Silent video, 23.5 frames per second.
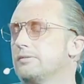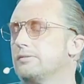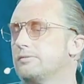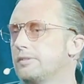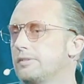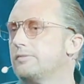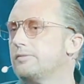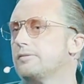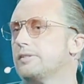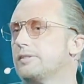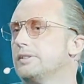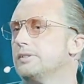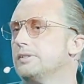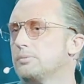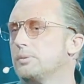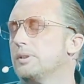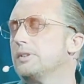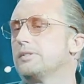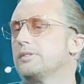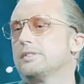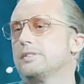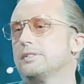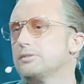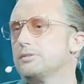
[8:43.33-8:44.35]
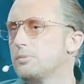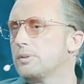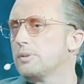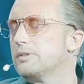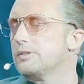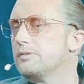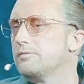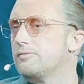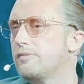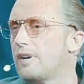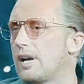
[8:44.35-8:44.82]
15, 20, and
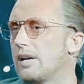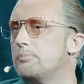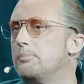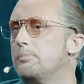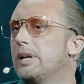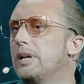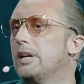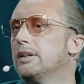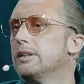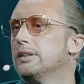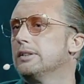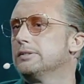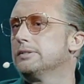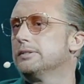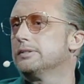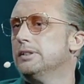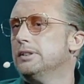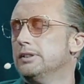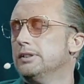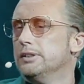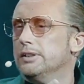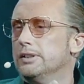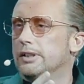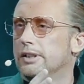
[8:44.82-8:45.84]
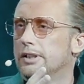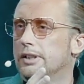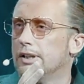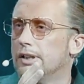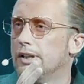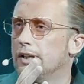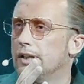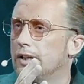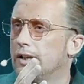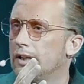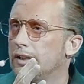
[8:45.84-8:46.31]
25 million
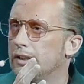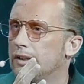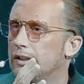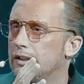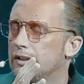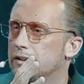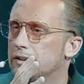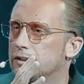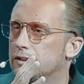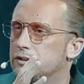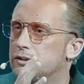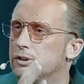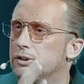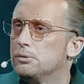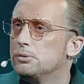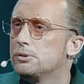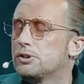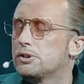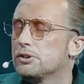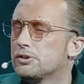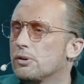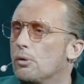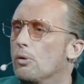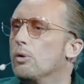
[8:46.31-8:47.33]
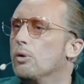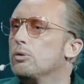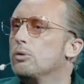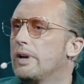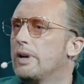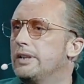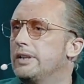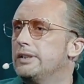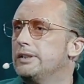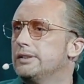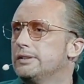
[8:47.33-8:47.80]
users
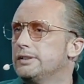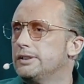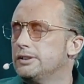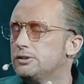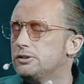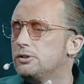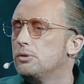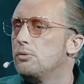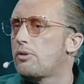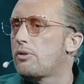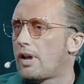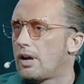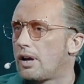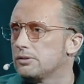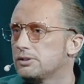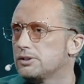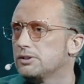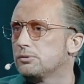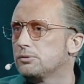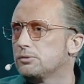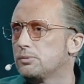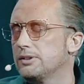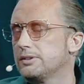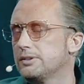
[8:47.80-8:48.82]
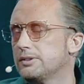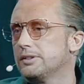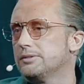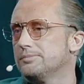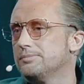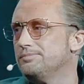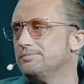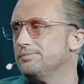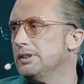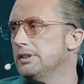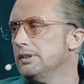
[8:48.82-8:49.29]
already in 2020.
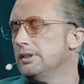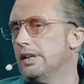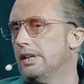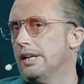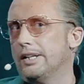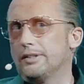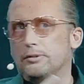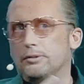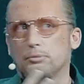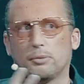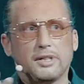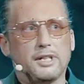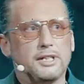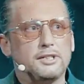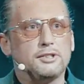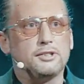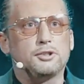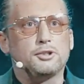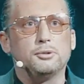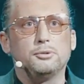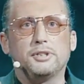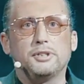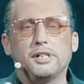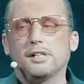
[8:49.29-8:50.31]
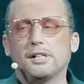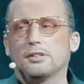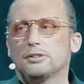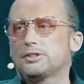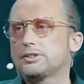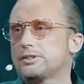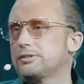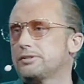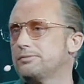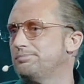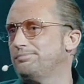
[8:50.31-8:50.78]
And within 2 years,
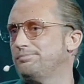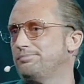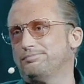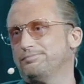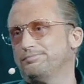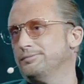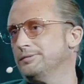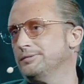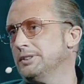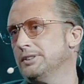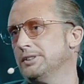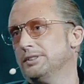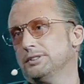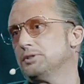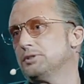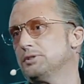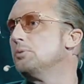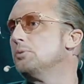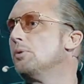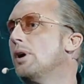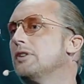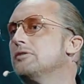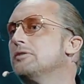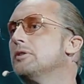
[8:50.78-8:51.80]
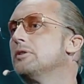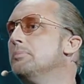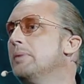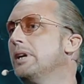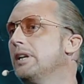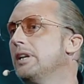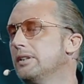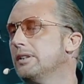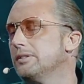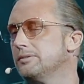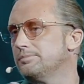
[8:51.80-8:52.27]
200 million.